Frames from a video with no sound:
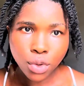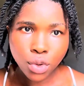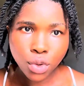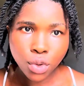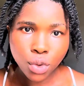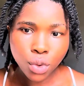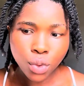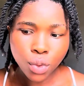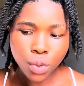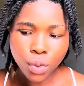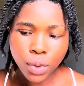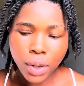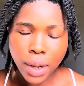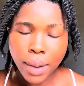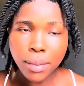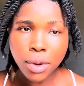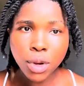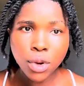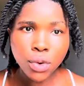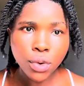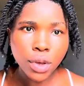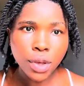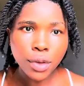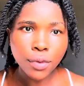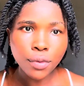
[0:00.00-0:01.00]
So let me
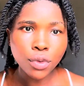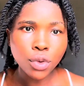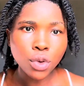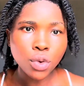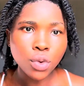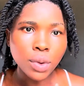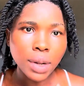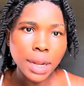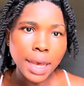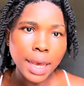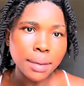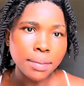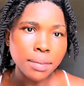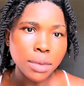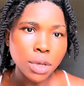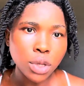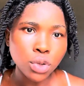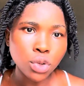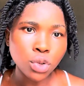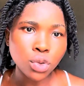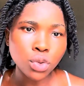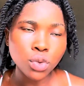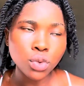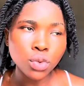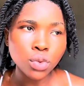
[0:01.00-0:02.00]
know if you'd like me
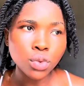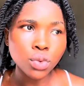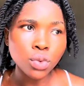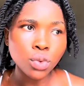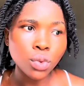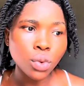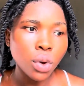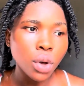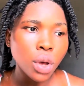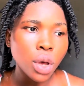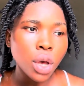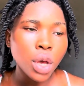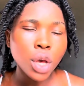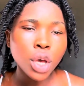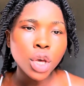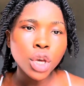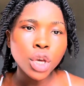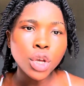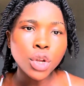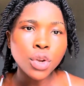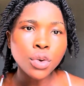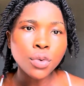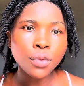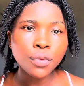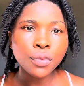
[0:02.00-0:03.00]
to,
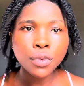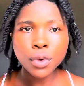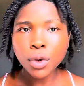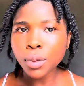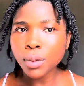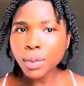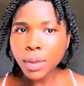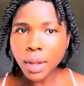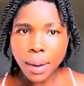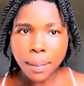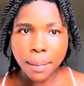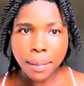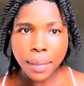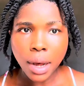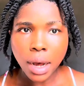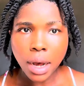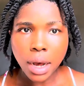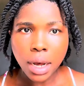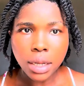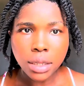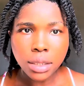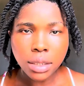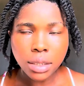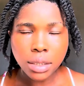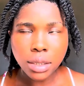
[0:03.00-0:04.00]
you know, film that
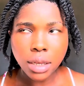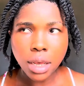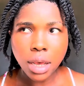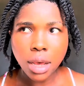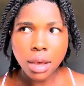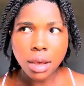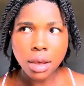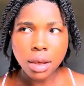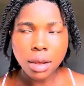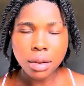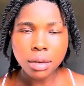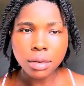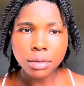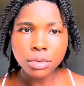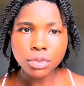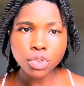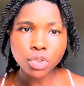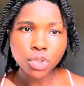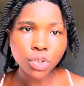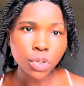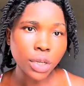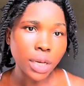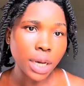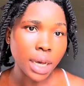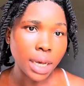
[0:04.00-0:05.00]
part and
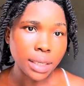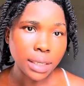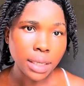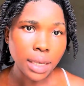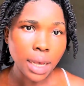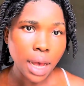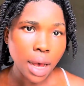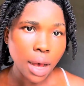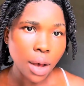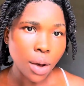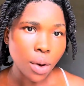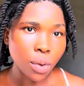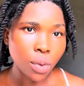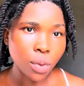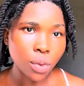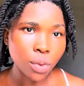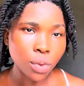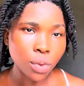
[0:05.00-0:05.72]
show you guys how